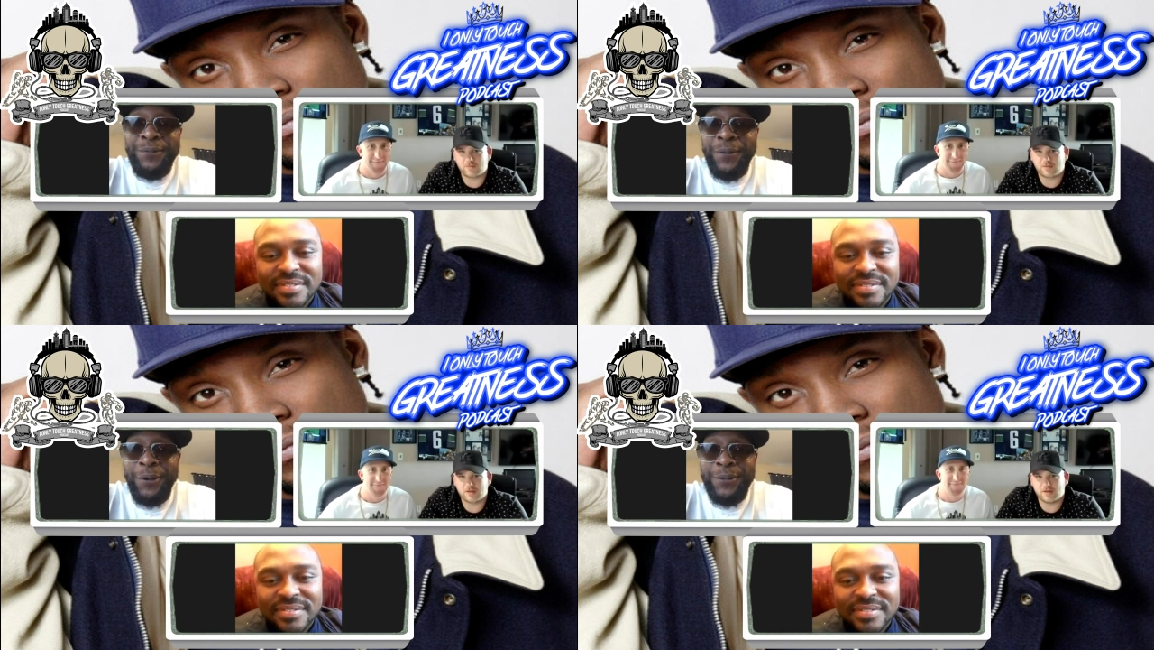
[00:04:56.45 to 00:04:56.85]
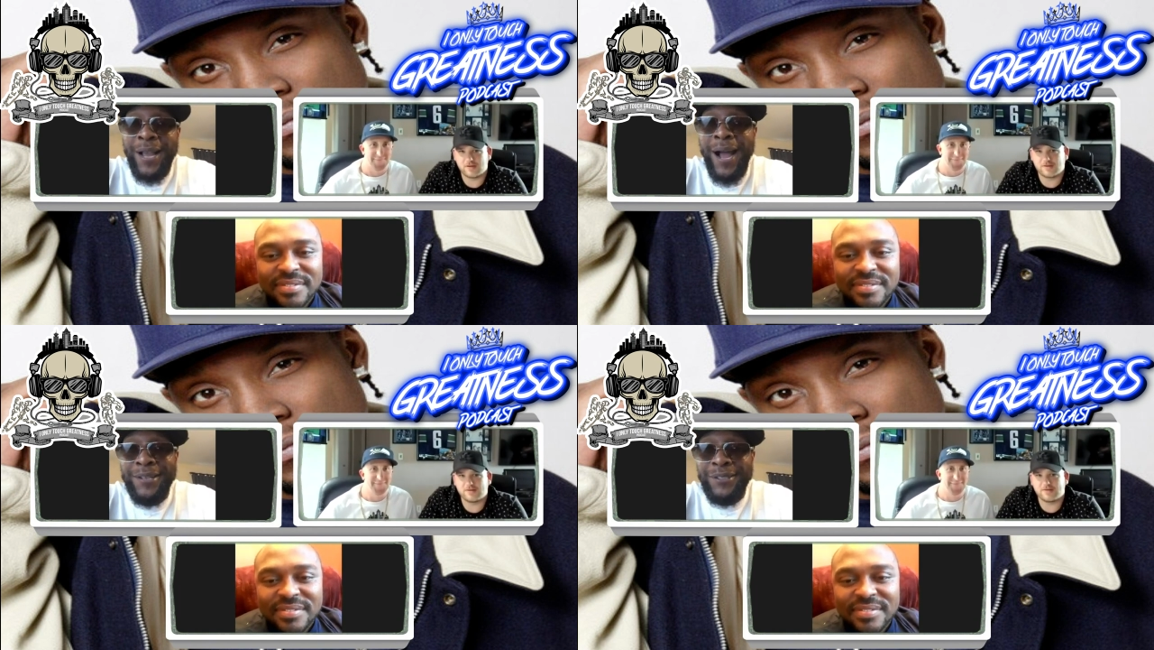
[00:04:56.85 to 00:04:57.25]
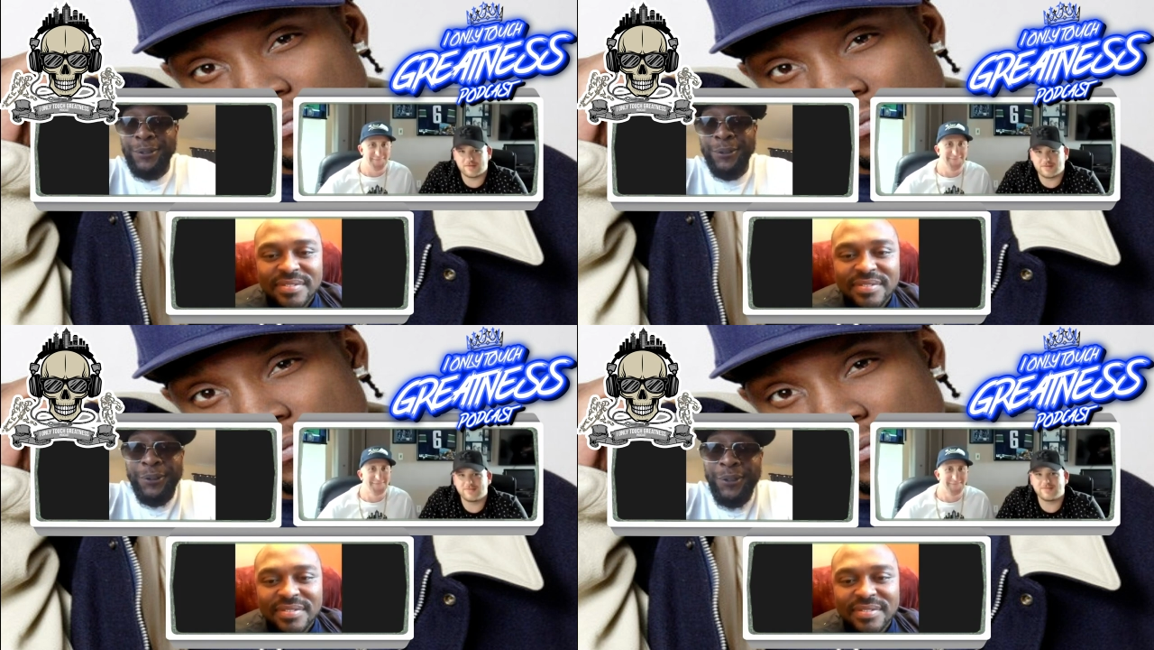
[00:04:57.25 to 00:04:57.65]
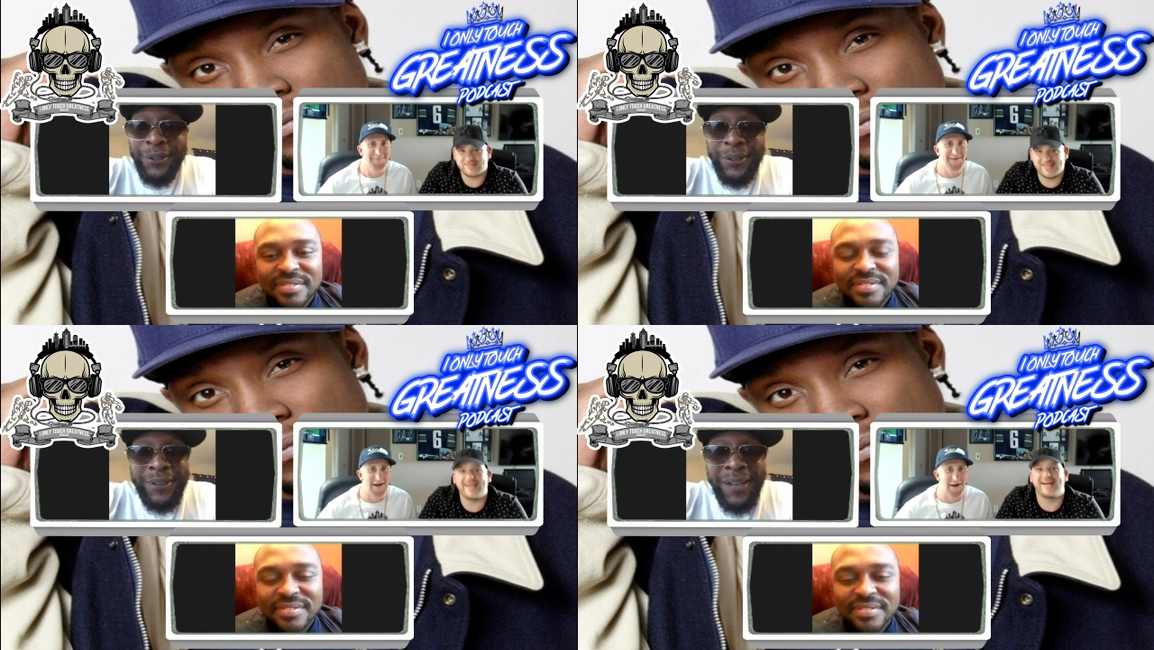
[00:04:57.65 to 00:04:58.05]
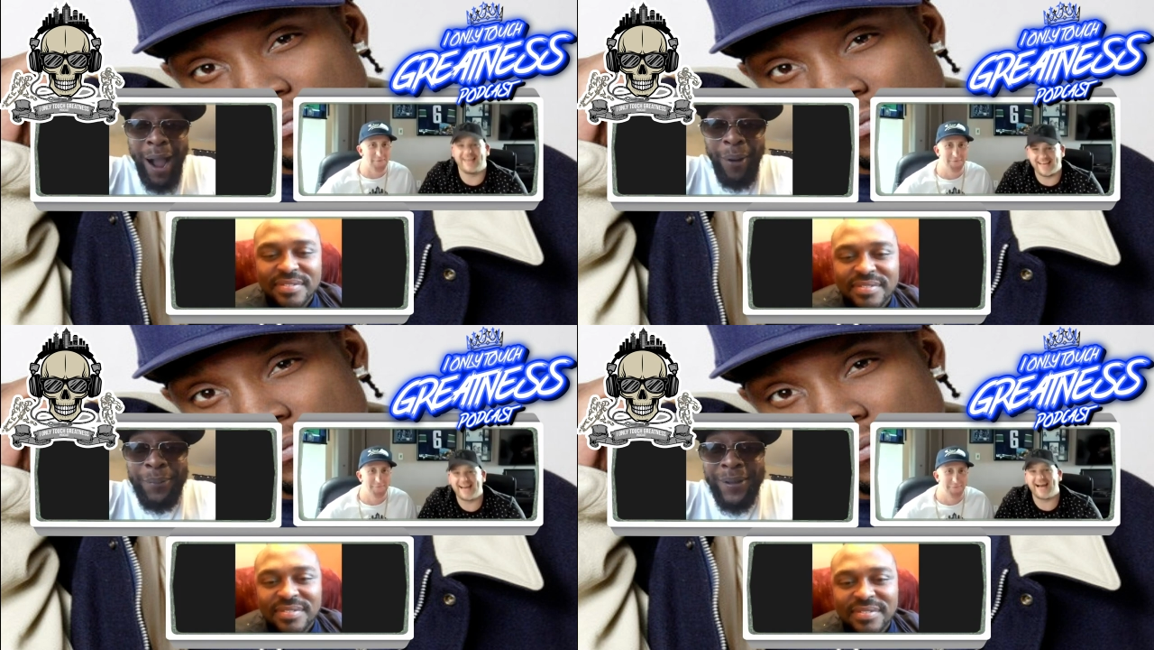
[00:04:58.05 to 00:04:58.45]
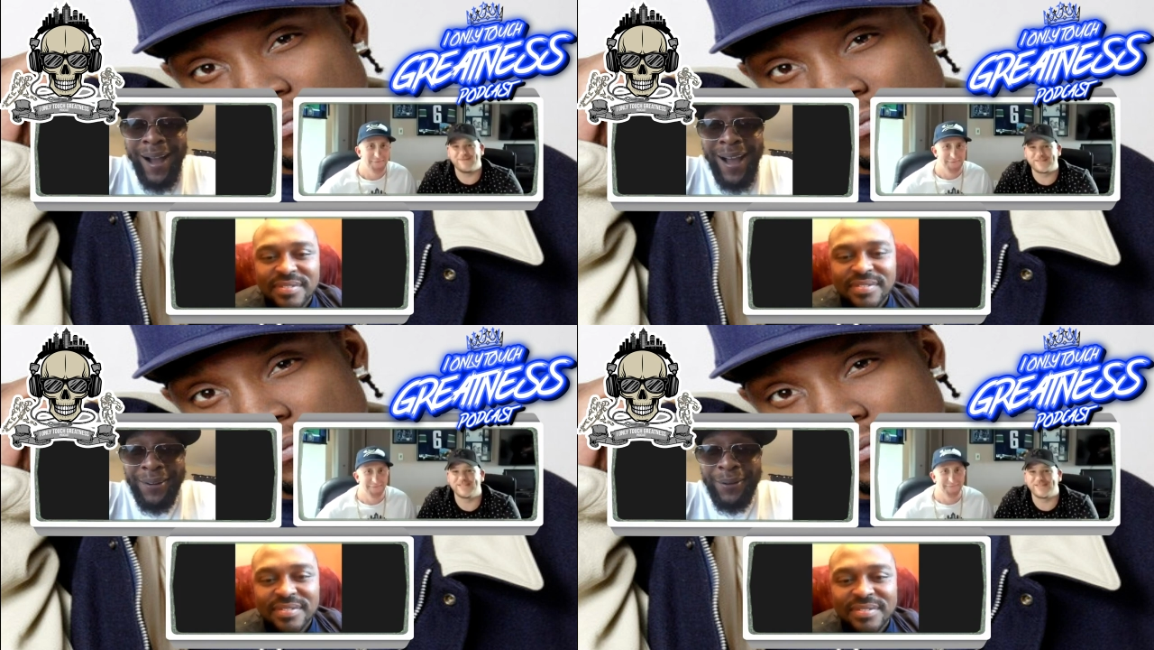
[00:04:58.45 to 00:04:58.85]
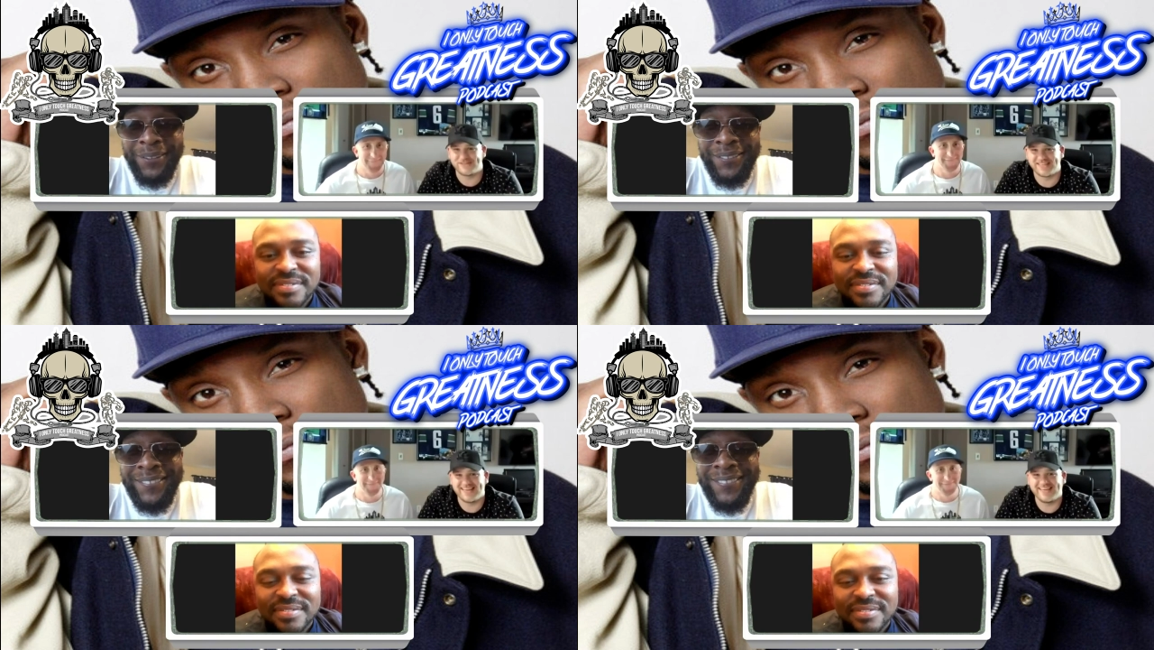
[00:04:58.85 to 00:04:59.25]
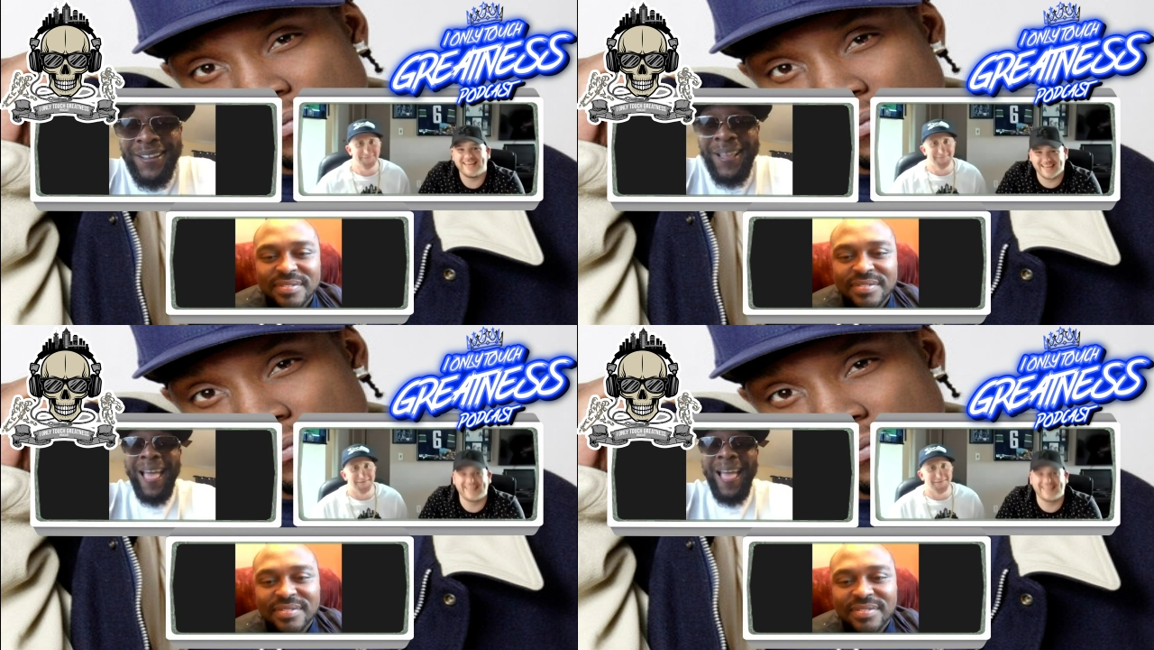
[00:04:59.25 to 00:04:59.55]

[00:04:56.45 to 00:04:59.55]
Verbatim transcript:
Speaker 1: for those guys too. Yeah, absolutely.